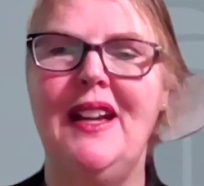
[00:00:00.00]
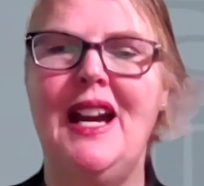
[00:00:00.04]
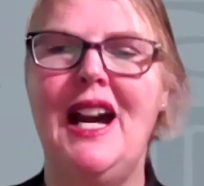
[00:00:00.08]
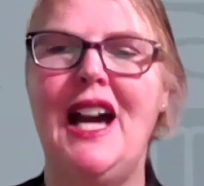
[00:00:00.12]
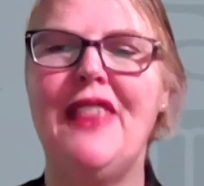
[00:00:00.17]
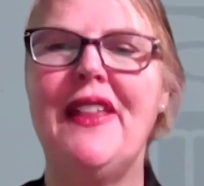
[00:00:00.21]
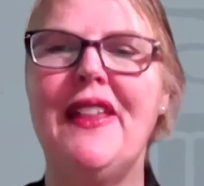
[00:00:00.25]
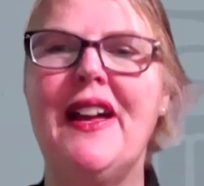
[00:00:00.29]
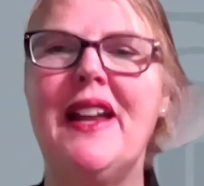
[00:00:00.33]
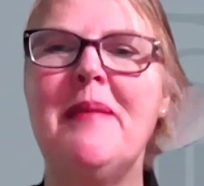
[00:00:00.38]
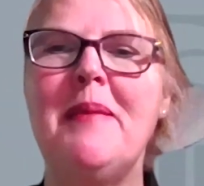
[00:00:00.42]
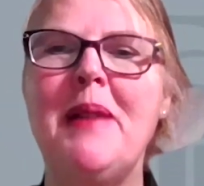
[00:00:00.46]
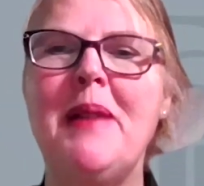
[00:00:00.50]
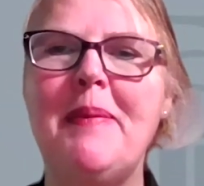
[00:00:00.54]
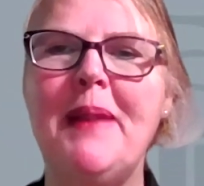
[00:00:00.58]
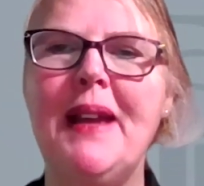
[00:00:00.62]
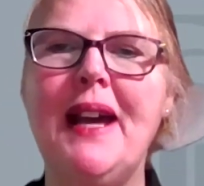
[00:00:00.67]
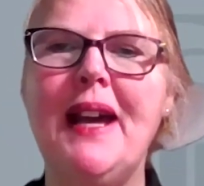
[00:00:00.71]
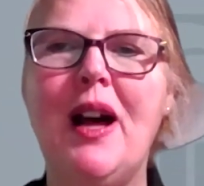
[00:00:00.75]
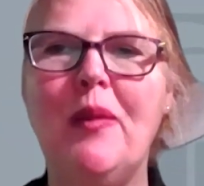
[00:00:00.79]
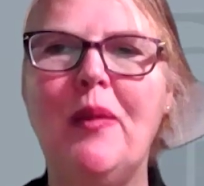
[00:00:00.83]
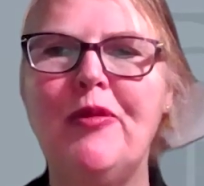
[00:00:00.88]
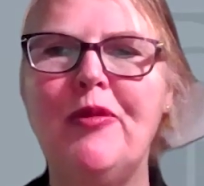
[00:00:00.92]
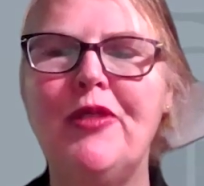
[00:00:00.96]
I thought it might be
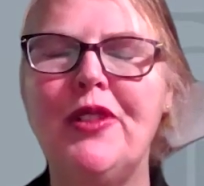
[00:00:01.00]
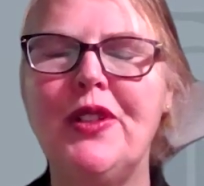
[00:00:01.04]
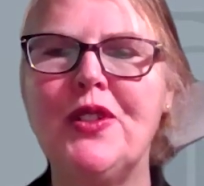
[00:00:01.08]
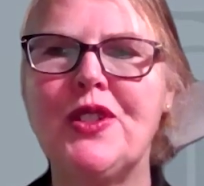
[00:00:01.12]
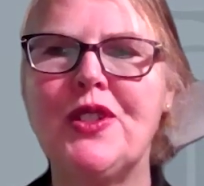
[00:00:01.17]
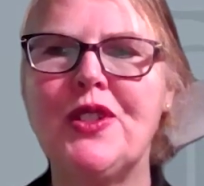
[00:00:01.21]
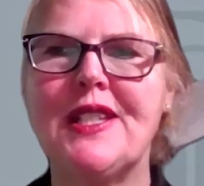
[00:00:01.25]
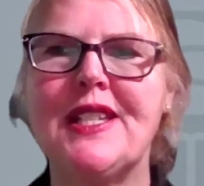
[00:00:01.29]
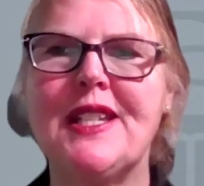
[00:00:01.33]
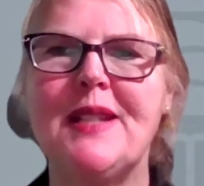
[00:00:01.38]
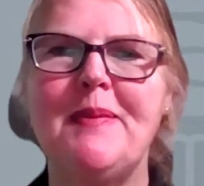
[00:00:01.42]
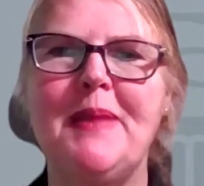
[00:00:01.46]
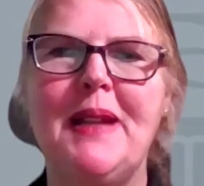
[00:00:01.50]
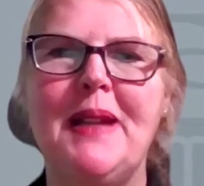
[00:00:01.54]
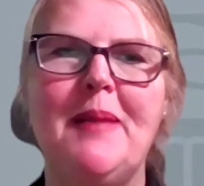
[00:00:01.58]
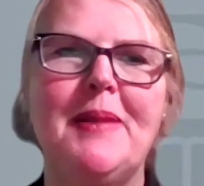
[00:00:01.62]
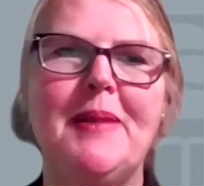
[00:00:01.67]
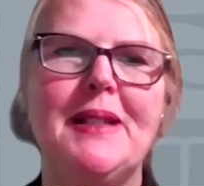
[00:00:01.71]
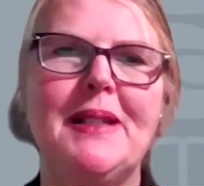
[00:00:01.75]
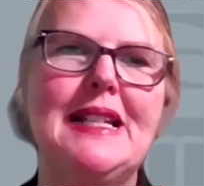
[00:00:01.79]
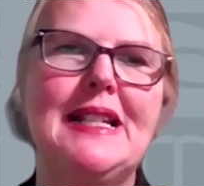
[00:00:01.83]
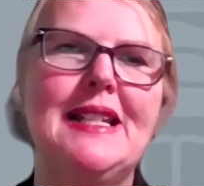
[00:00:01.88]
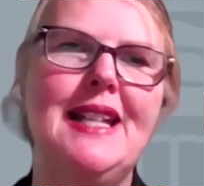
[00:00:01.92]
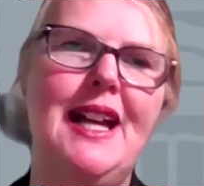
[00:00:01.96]
helpful just to be
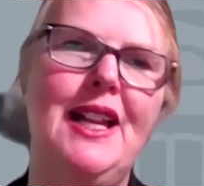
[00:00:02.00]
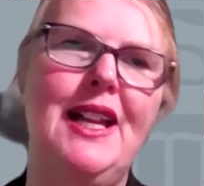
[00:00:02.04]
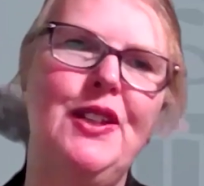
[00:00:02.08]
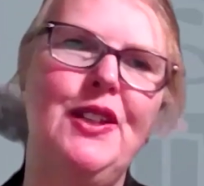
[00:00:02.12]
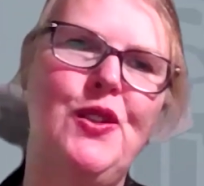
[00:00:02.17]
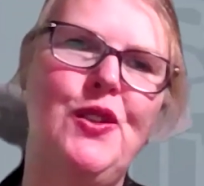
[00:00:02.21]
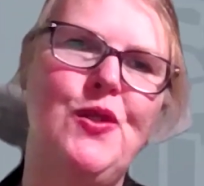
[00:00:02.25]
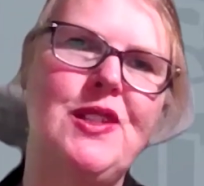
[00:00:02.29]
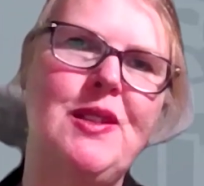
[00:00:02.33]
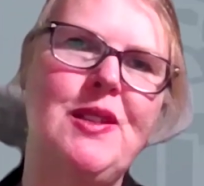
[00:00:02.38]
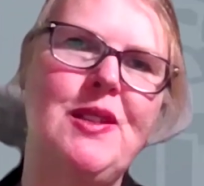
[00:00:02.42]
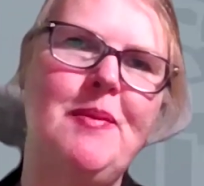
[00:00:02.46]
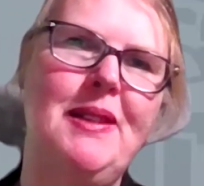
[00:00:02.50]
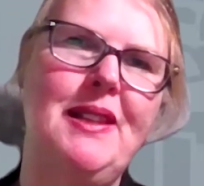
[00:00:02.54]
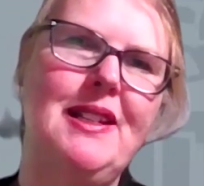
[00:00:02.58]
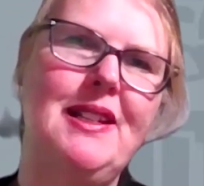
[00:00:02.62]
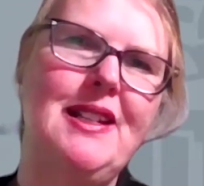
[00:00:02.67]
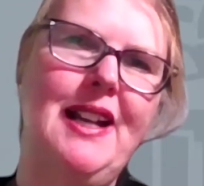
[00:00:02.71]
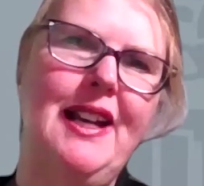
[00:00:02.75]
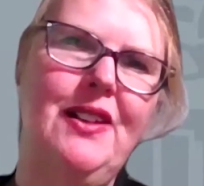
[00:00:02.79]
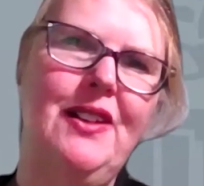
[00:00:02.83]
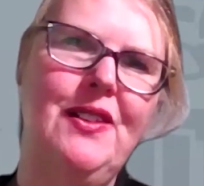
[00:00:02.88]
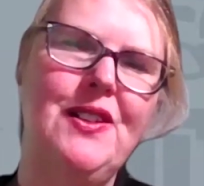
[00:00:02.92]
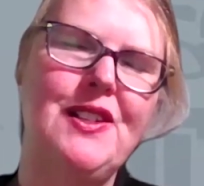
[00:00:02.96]
able to tell you some of the
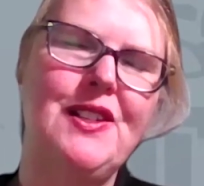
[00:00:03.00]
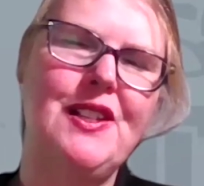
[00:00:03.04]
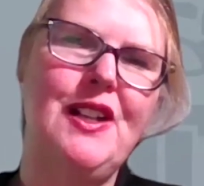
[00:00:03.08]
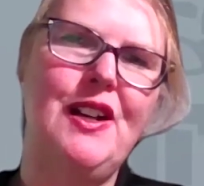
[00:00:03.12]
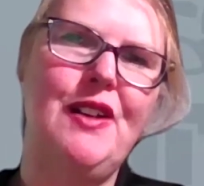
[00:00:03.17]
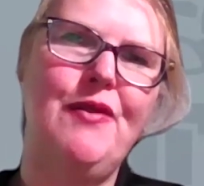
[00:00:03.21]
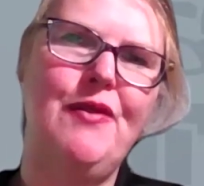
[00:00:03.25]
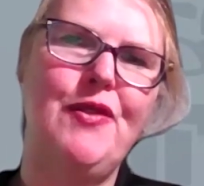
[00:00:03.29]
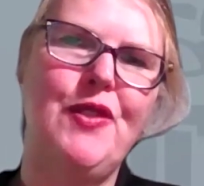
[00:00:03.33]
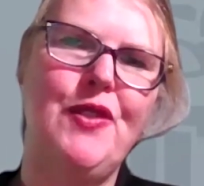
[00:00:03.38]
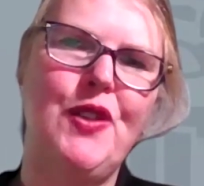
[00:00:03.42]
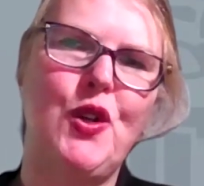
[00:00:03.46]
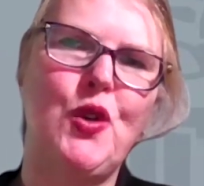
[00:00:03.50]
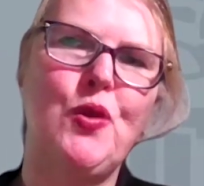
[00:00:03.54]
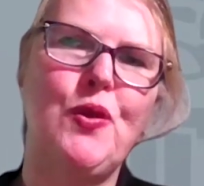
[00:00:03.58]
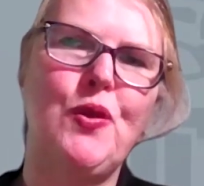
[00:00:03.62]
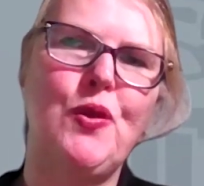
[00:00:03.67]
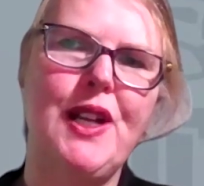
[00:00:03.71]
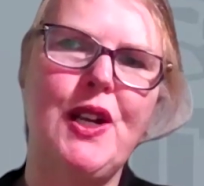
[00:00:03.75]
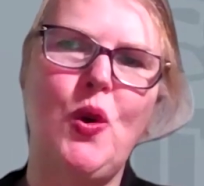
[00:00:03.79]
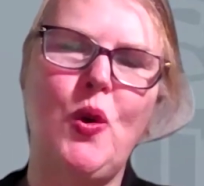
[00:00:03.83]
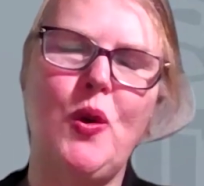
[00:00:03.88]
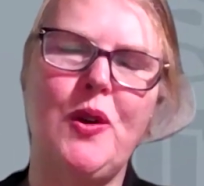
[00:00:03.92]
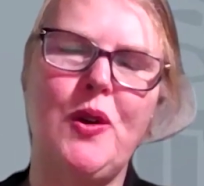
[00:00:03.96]
titles of the CRE
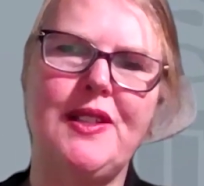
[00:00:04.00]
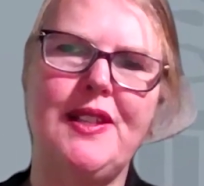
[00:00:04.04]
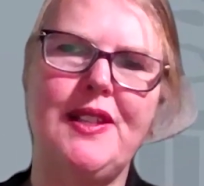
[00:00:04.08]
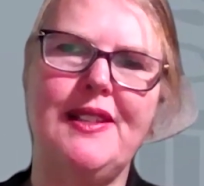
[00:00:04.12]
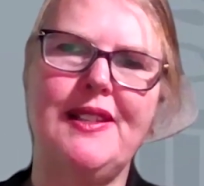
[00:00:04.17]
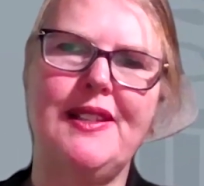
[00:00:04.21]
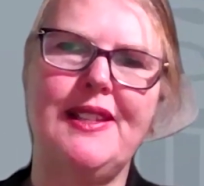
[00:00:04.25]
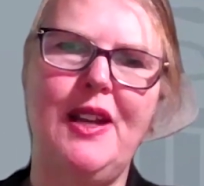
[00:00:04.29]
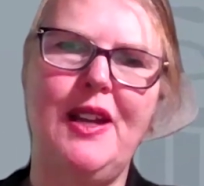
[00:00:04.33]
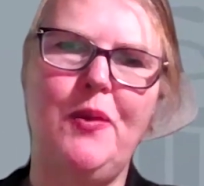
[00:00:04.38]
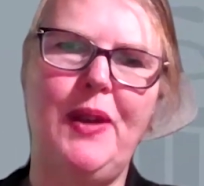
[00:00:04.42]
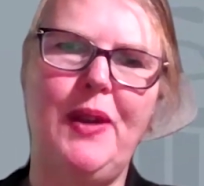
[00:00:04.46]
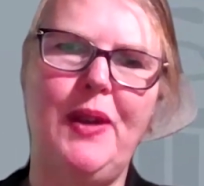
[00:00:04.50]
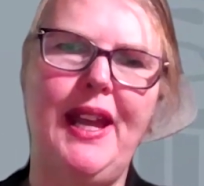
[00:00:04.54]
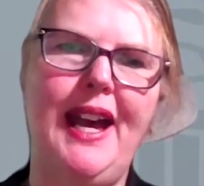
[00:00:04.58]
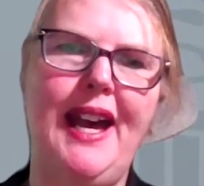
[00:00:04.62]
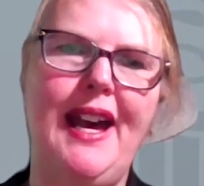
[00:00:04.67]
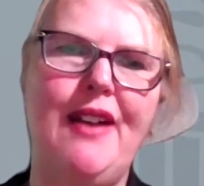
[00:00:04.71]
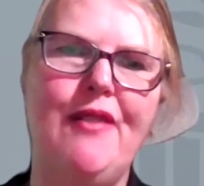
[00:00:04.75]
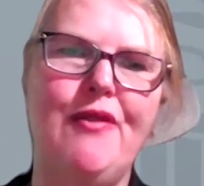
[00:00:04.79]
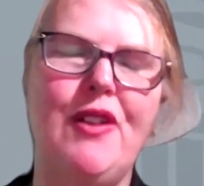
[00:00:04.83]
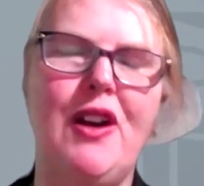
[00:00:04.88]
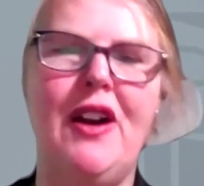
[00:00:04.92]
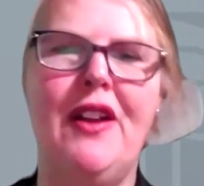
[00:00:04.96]
courses that we
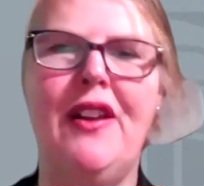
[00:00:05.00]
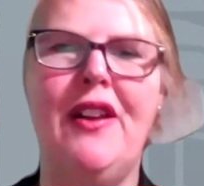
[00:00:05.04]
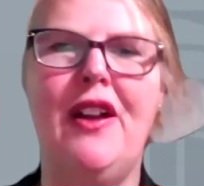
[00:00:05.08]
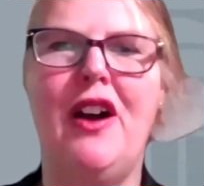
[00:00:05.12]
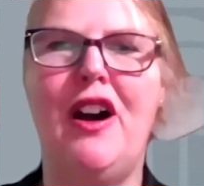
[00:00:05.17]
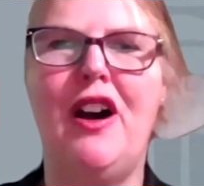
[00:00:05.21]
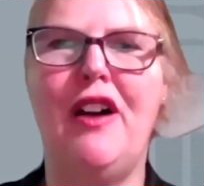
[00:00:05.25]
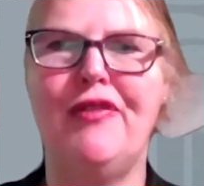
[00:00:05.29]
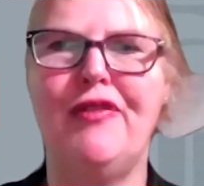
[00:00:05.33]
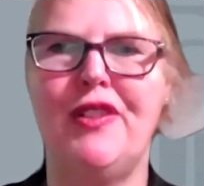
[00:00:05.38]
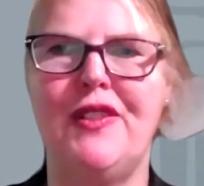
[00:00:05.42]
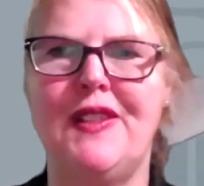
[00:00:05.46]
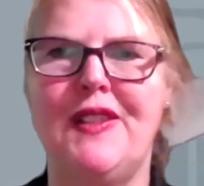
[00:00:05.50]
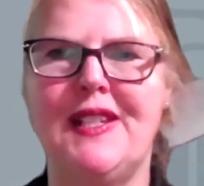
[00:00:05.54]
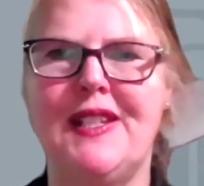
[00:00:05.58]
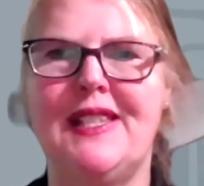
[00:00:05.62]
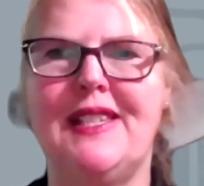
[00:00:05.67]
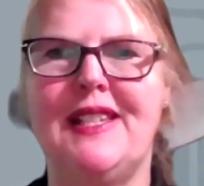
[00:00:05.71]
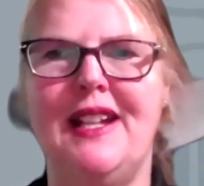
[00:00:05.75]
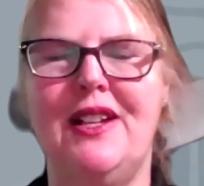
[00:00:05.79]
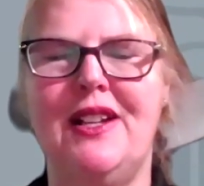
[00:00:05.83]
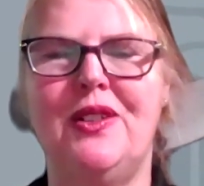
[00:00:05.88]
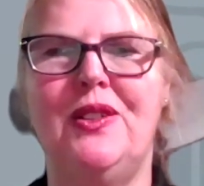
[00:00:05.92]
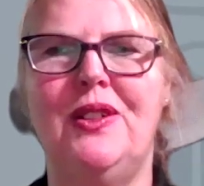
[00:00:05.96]
have on offer this
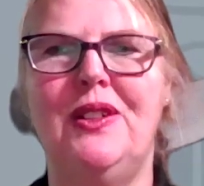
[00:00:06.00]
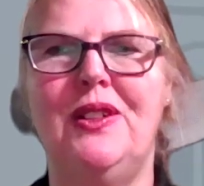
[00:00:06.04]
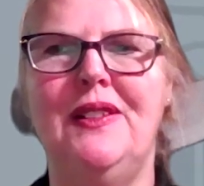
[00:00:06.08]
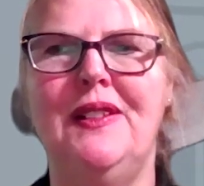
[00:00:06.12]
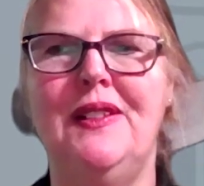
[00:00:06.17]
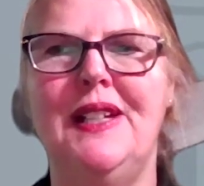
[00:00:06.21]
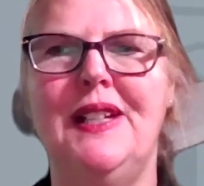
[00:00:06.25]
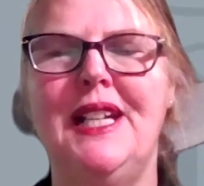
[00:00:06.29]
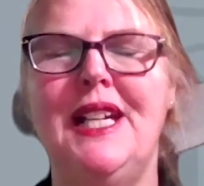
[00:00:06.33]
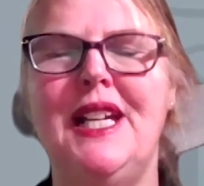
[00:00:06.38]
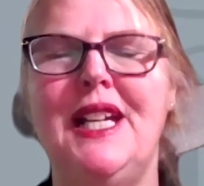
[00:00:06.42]
cycle.